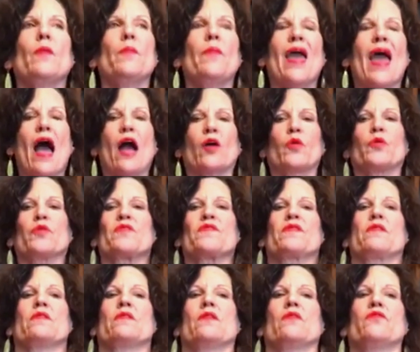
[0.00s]
Backwards
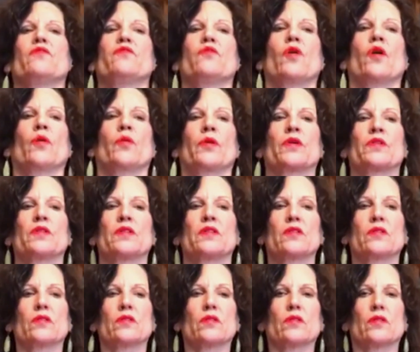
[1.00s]
and then
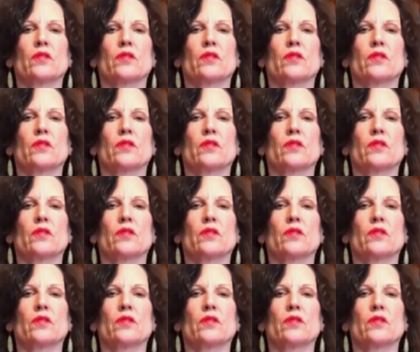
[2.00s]
forwards.